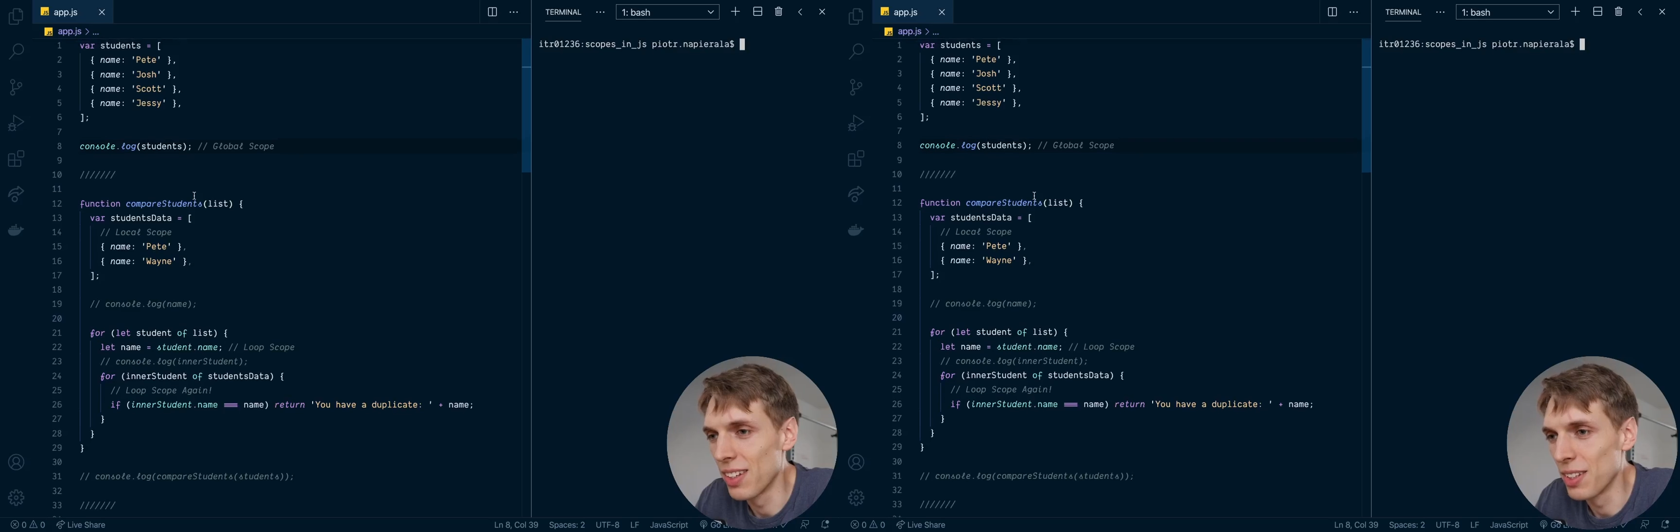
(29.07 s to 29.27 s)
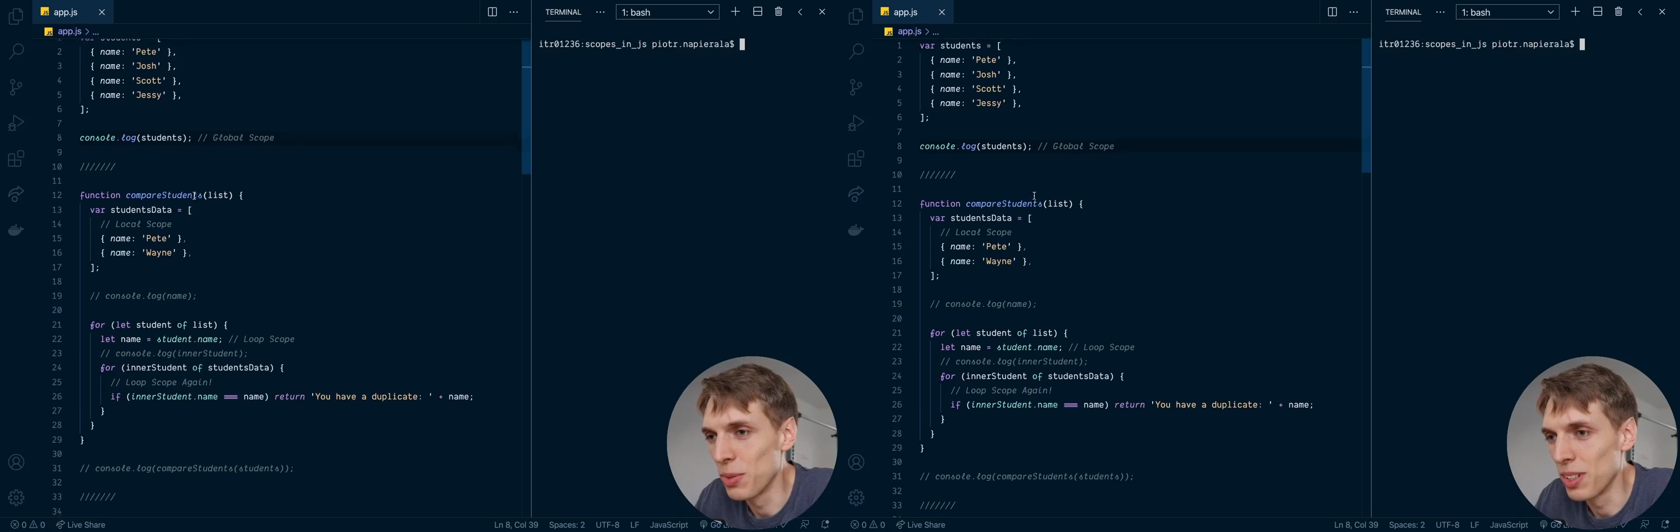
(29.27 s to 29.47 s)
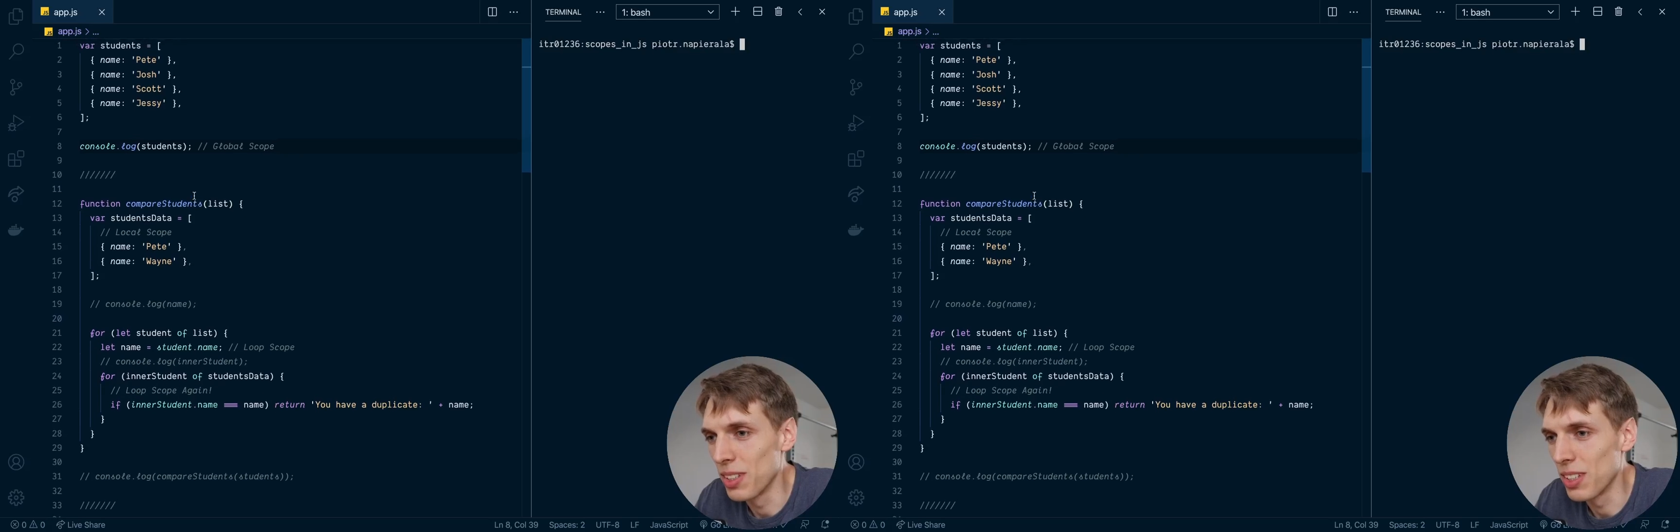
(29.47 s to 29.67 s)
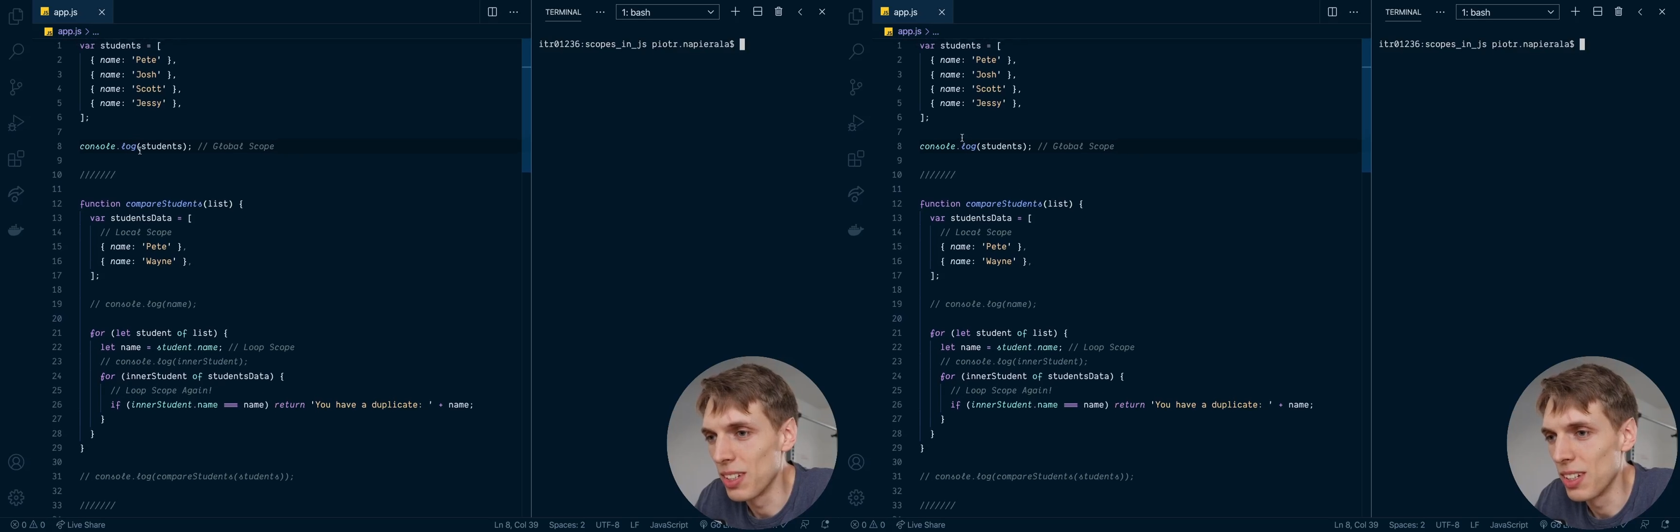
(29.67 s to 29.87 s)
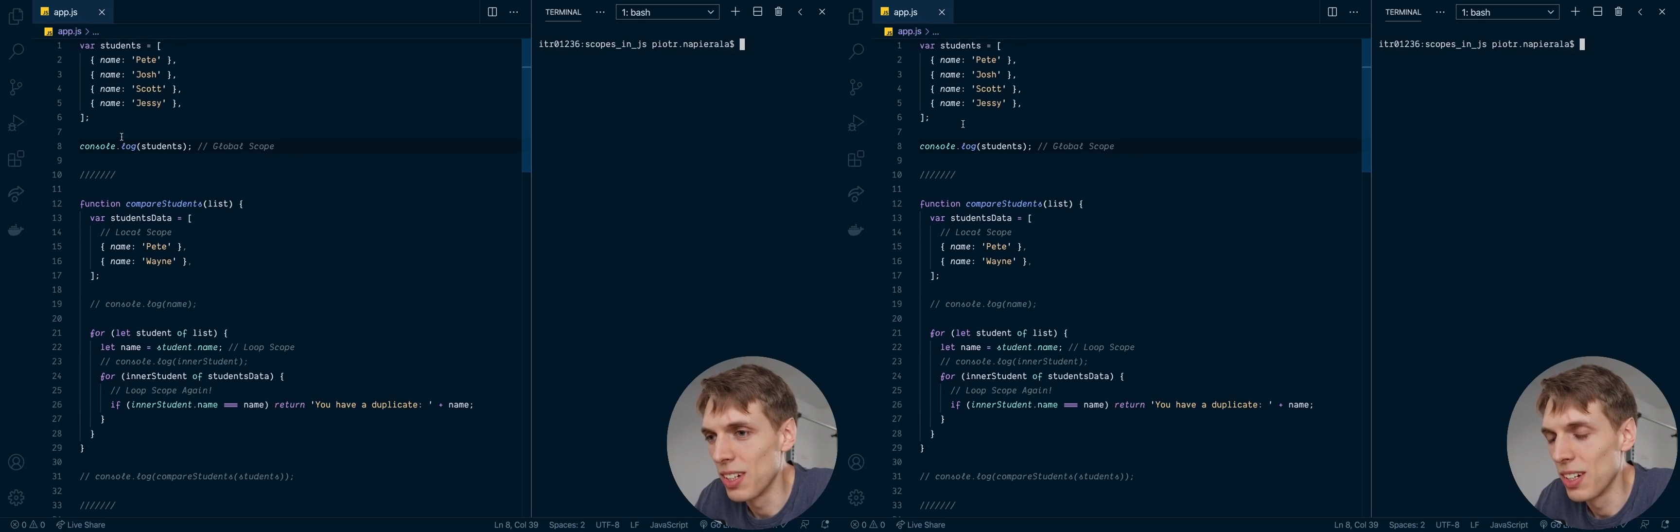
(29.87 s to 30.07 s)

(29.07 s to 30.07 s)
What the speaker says: as we can see,